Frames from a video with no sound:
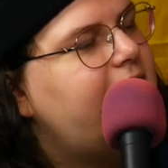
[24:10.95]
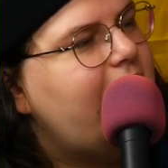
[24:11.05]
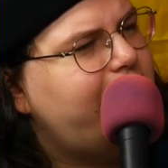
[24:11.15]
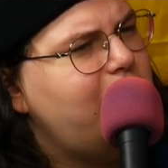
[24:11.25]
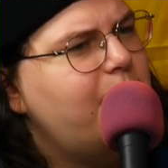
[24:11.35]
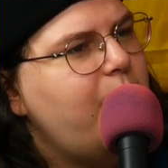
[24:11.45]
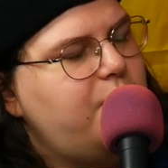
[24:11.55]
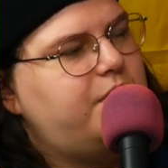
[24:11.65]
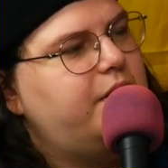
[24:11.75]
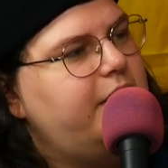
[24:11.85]
And have an
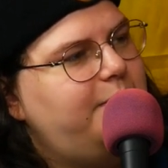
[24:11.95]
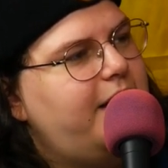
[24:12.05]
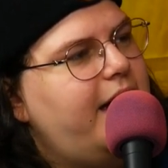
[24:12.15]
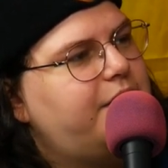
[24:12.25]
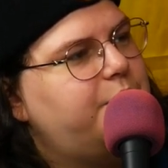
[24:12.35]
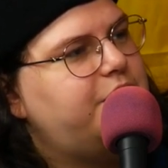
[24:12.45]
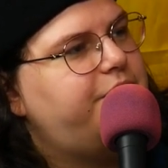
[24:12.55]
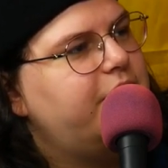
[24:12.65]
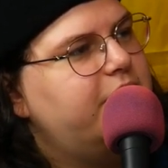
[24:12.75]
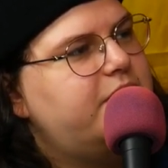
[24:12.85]
emotional impact, which
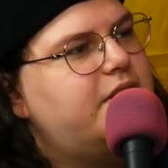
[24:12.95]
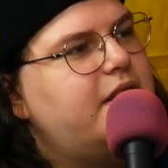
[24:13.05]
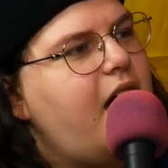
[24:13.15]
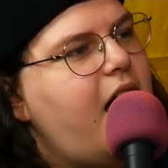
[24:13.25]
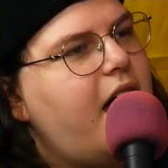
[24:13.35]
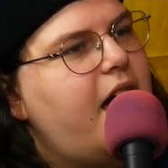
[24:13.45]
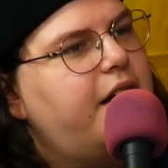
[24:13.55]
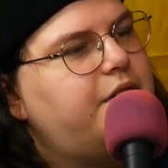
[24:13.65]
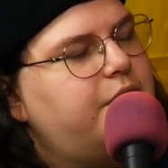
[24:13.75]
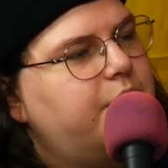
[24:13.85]
feels
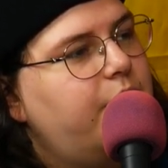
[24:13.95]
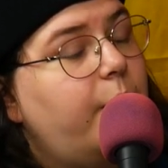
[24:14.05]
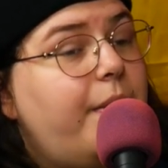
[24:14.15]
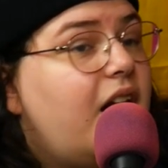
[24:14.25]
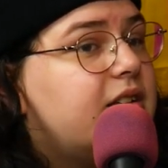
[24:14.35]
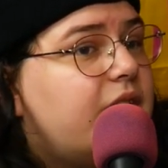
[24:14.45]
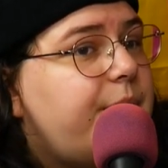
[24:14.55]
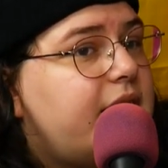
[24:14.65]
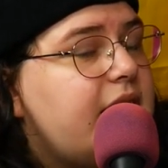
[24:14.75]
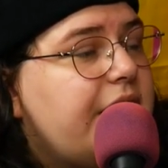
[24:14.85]
not cool. But also, I'm
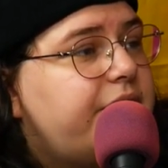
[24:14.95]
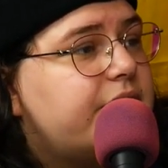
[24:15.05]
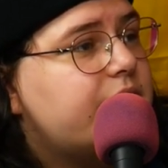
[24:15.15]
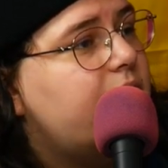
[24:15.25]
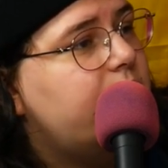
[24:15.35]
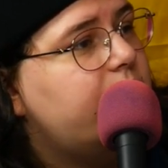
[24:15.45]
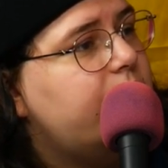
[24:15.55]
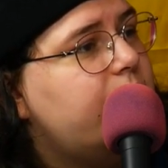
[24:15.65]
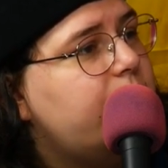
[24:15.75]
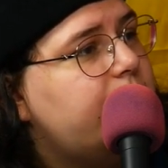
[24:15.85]
not deaf,
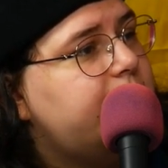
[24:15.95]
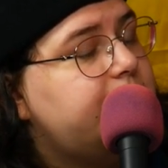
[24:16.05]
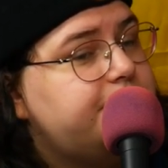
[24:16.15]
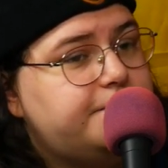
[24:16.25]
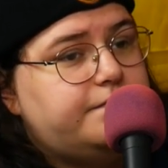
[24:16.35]
so yeah, I,